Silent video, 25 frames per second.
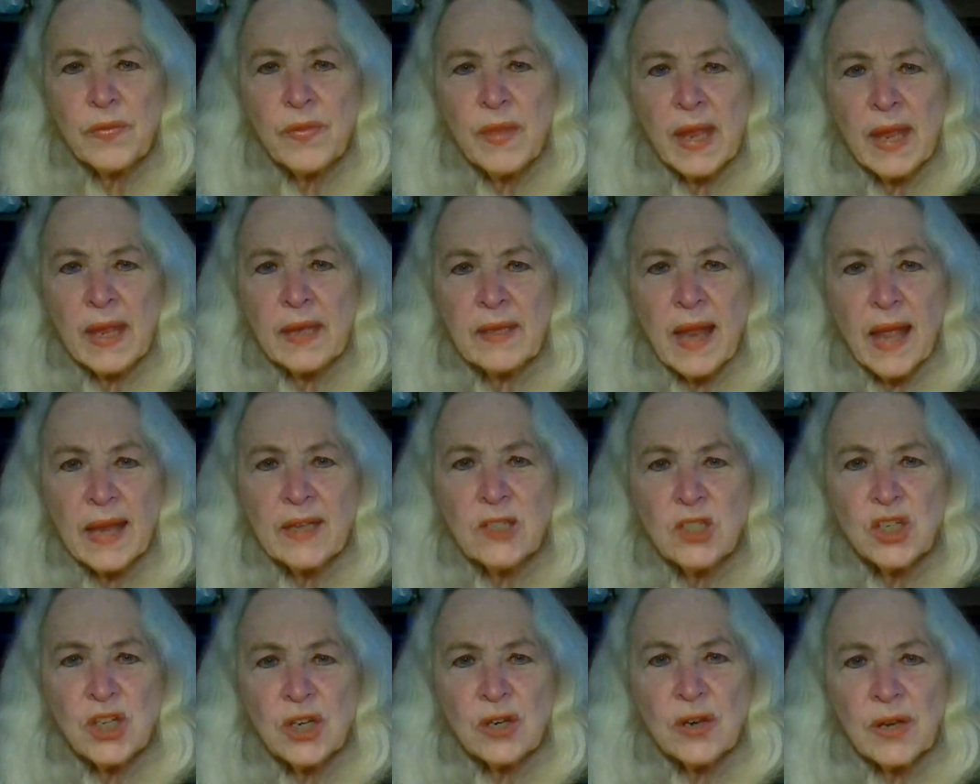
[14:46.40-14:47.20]
in
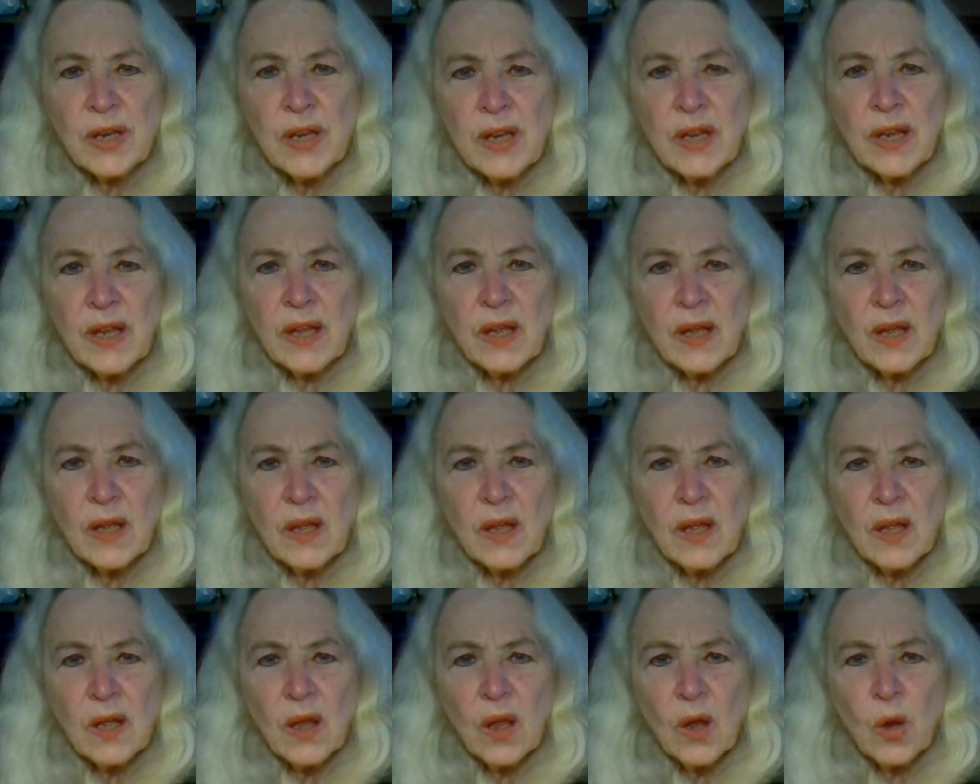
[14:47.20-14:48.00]
Nigeria
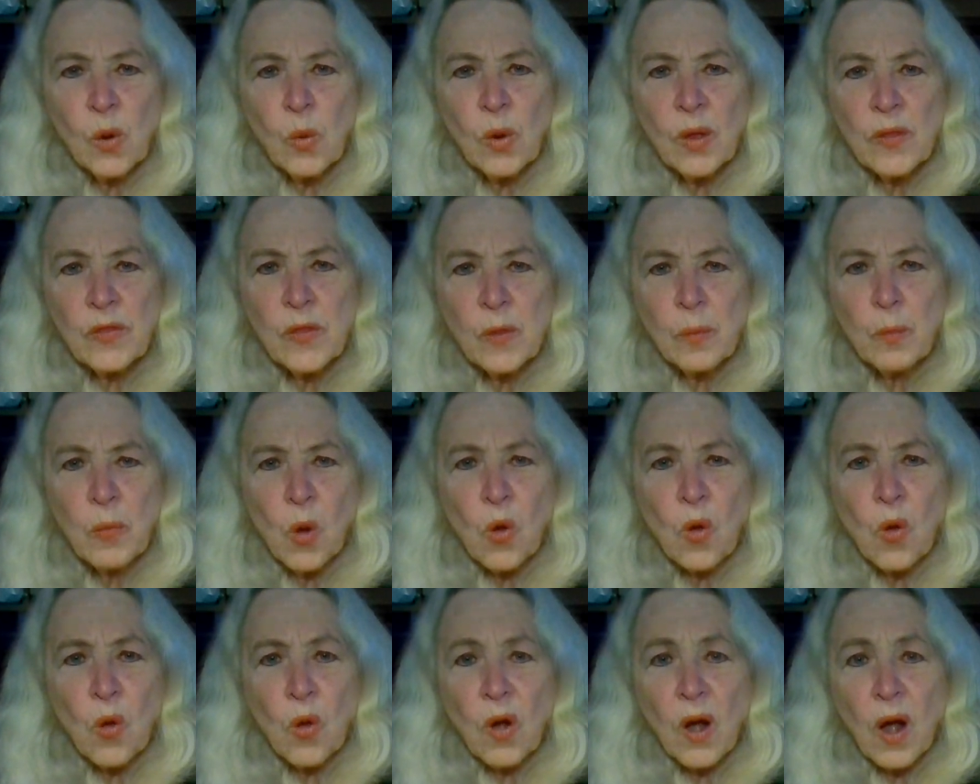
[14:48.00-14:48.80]
with the
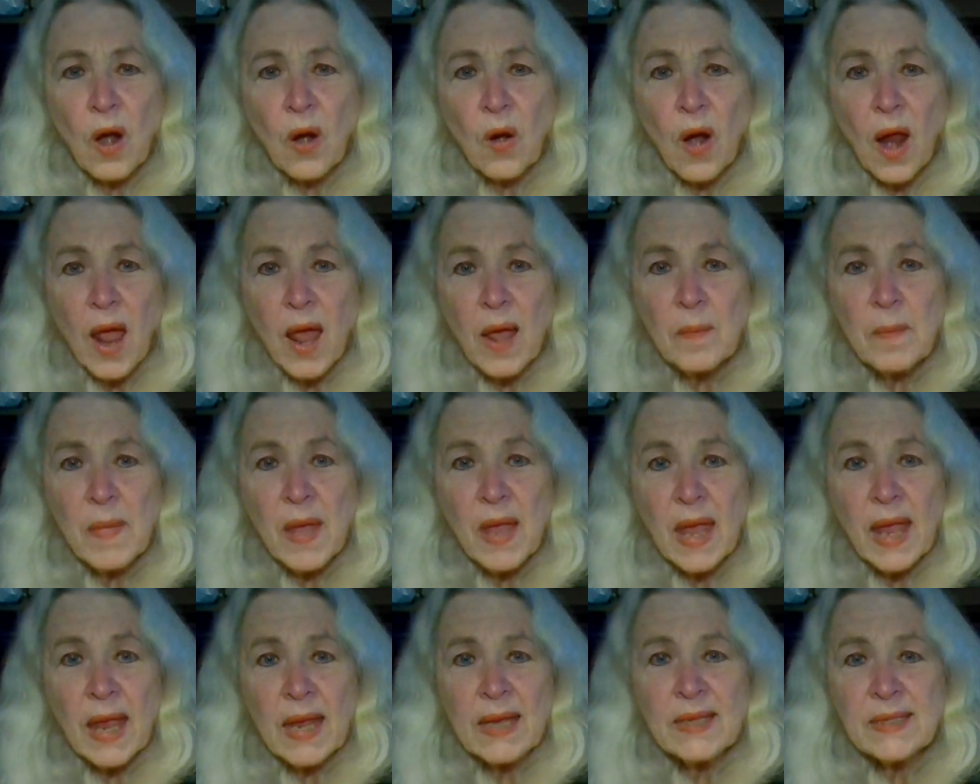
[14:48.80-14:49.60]
Boko Haram.
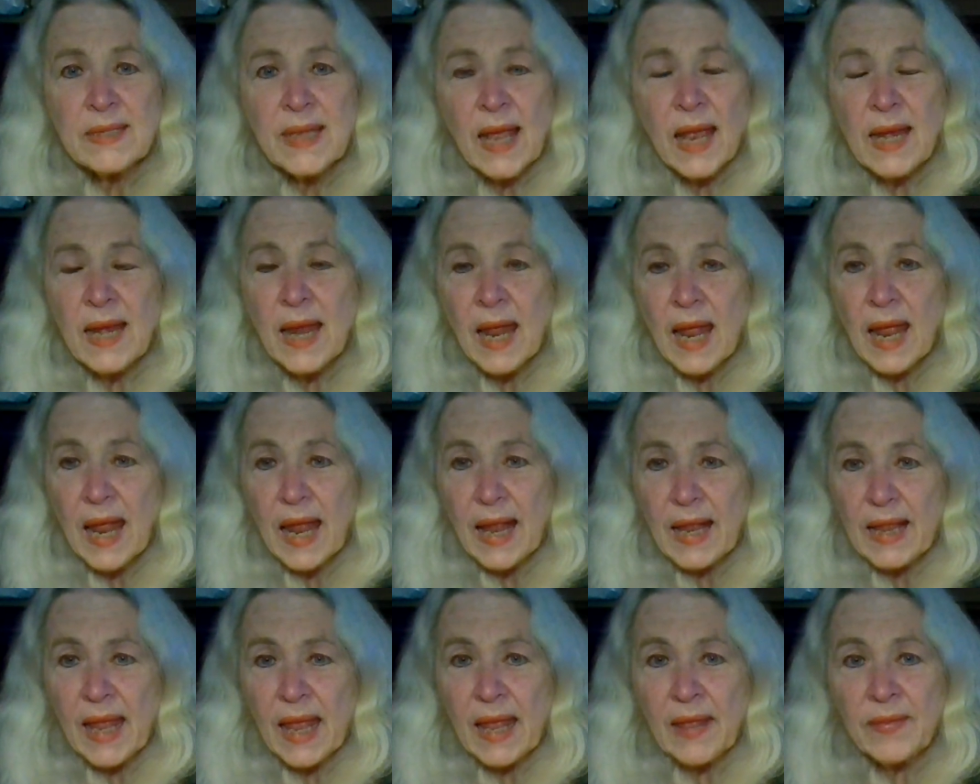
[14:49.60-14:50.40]
He said
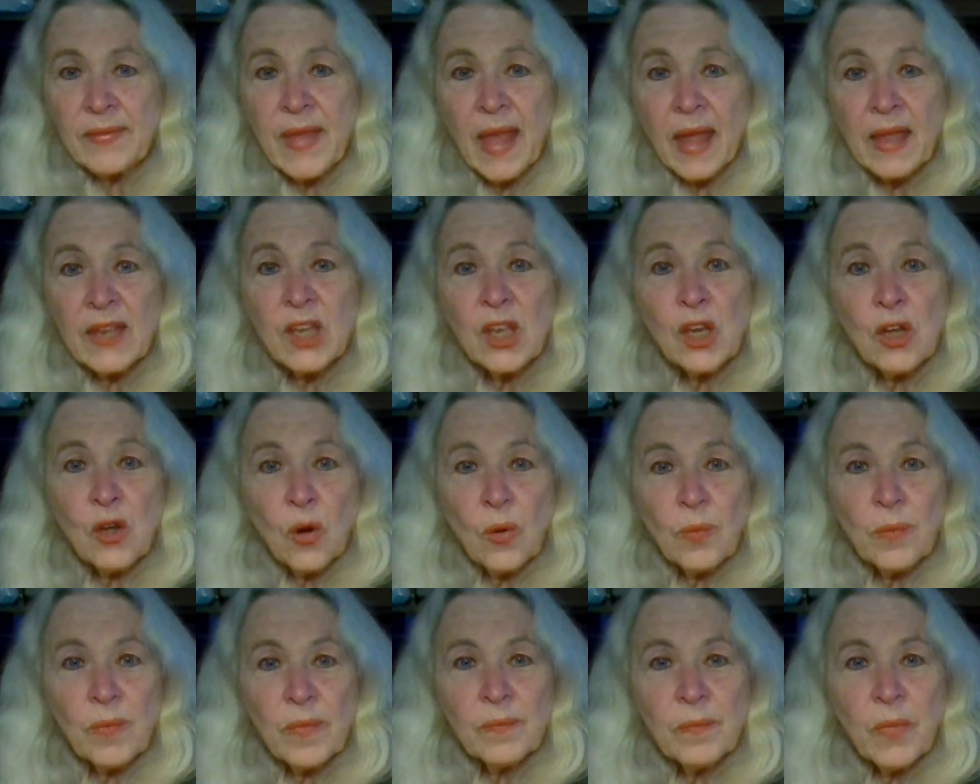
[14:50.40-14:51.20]
that,
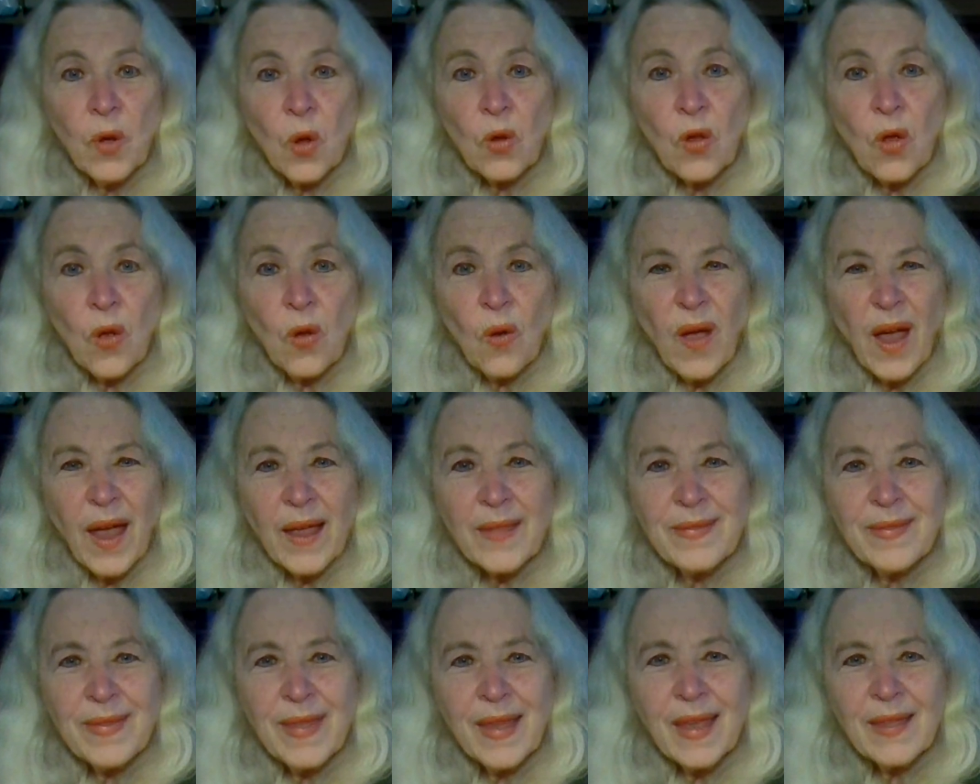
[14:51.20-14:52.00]
Boko, I
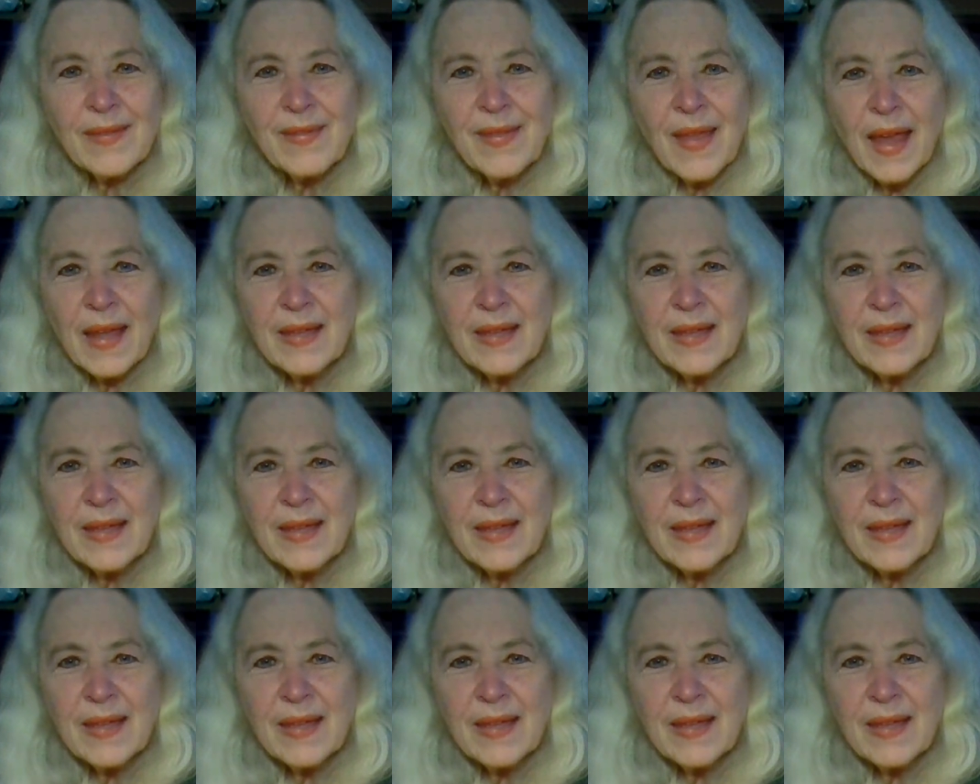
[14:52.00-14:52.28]
think